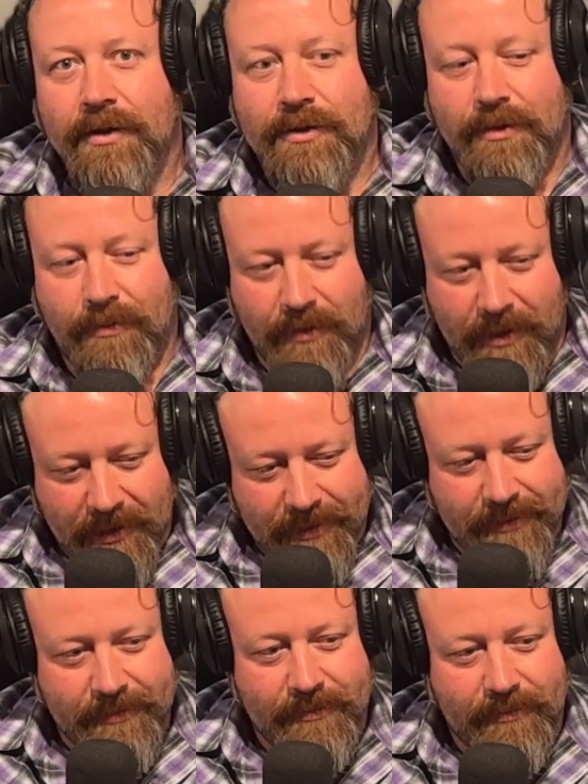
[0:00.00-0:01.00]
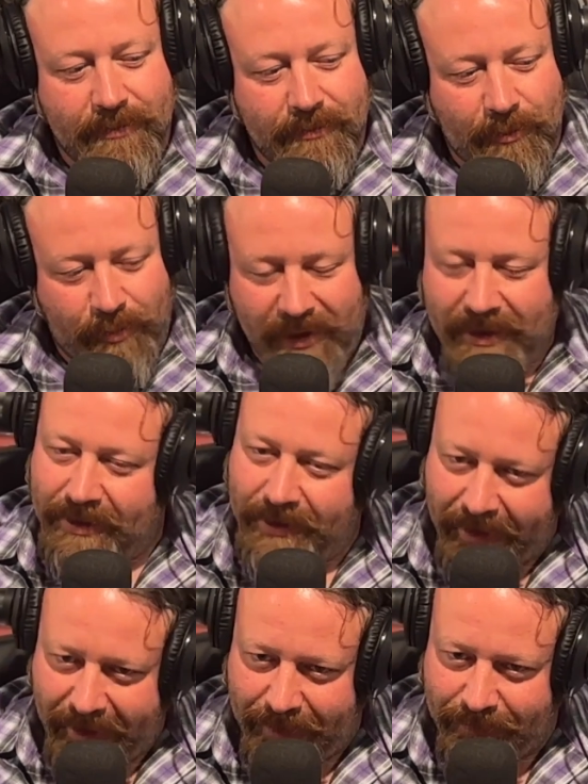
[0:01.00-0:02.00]
So we're playing the
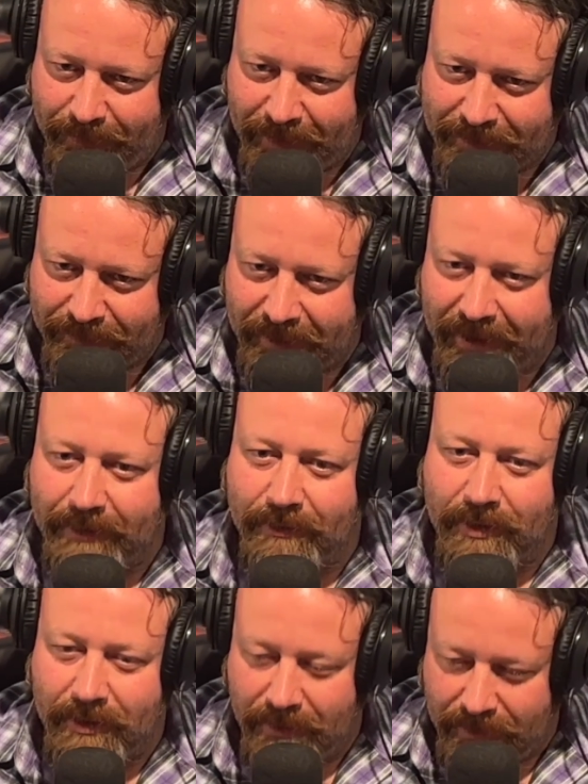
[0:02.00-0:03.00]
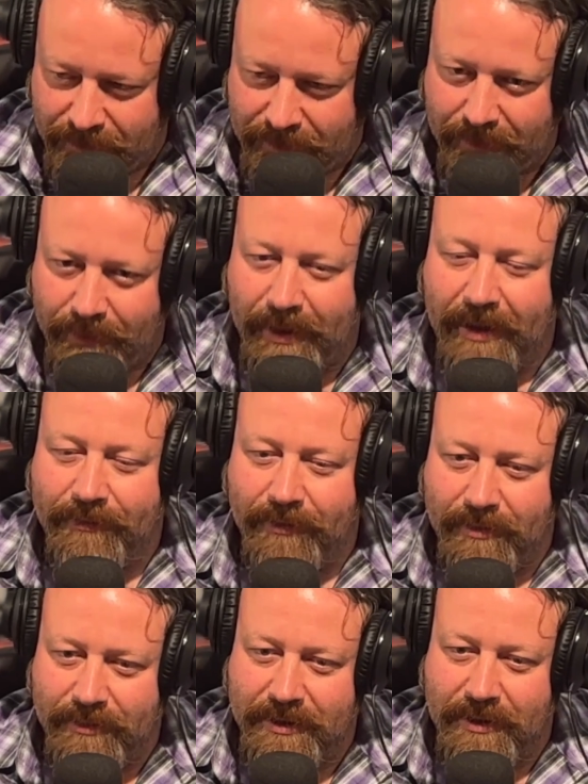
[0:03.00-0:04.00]
game best we can. We're on all the streaming
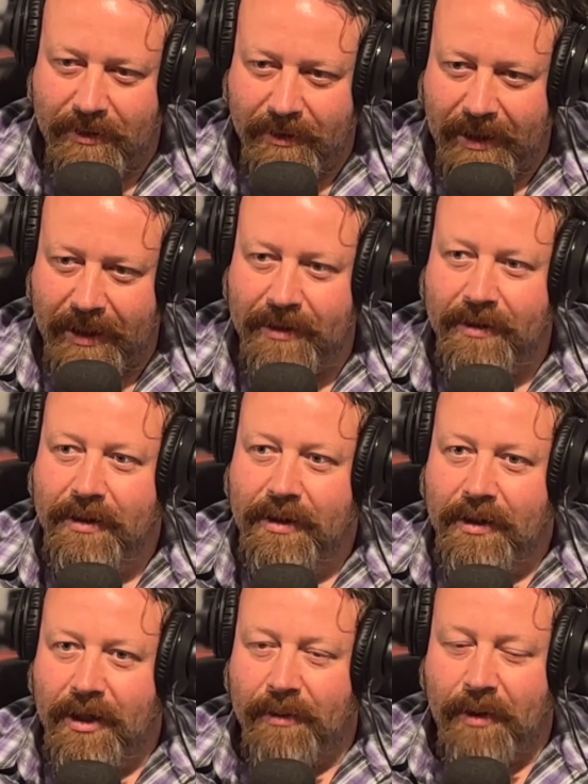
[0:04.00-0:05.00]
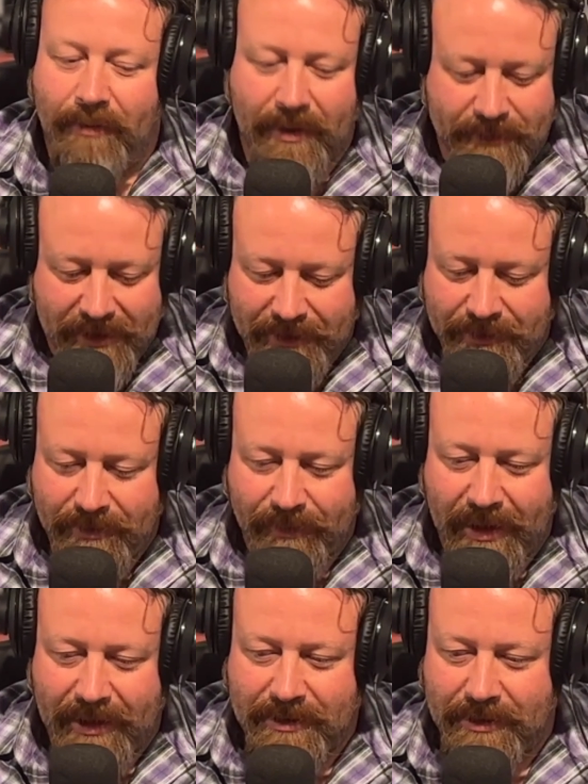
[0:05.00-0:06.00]
platforms and all that. My website too,
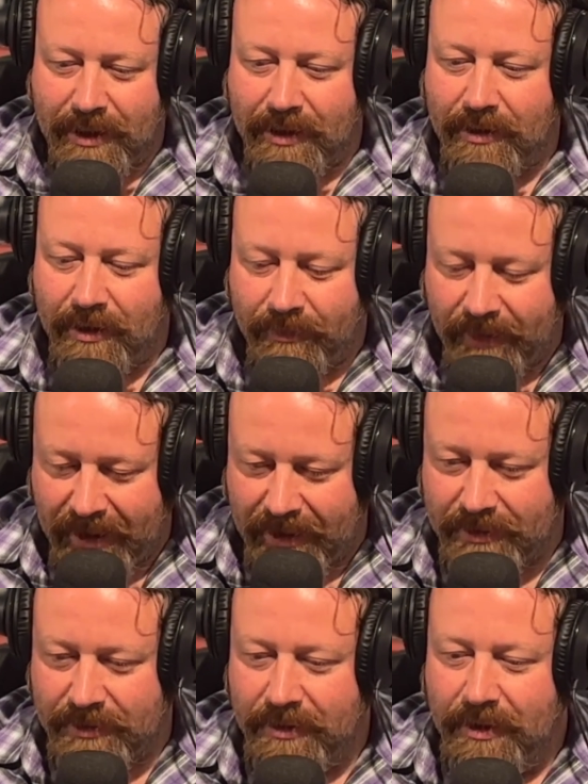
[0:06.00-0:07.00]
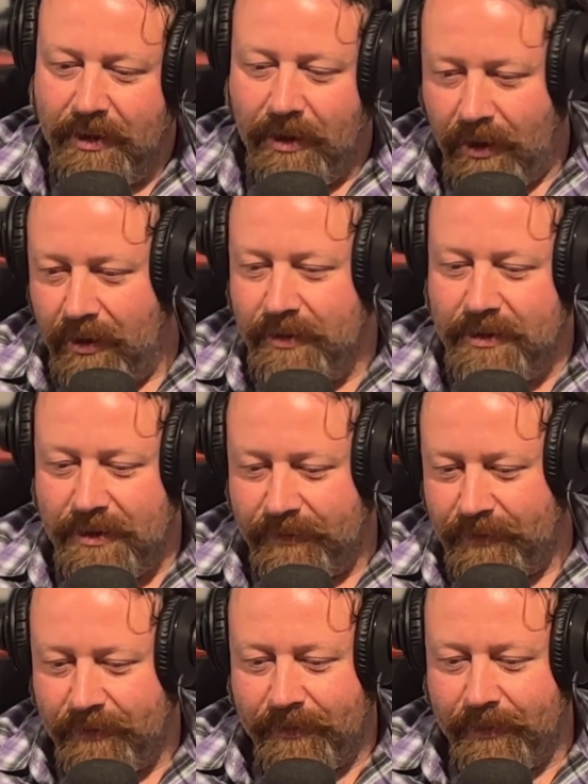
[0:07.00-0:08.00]
mattaxton.com, has all this
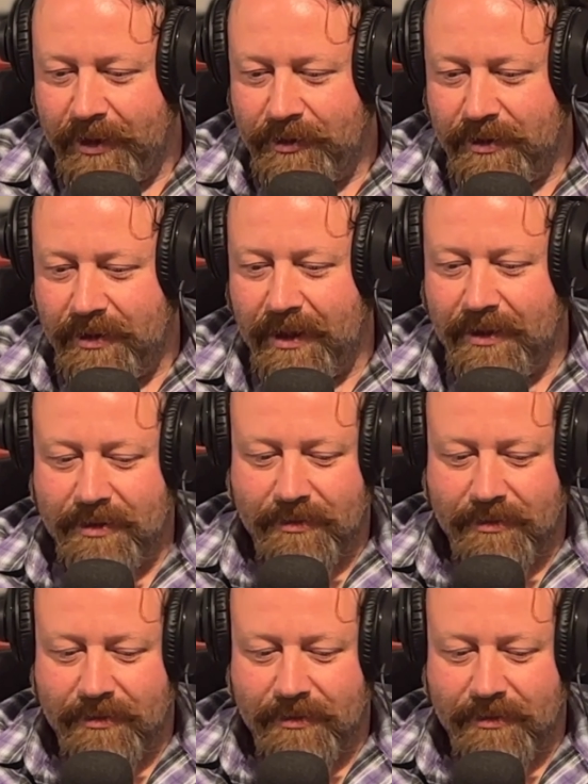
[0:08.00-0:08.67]
different information, has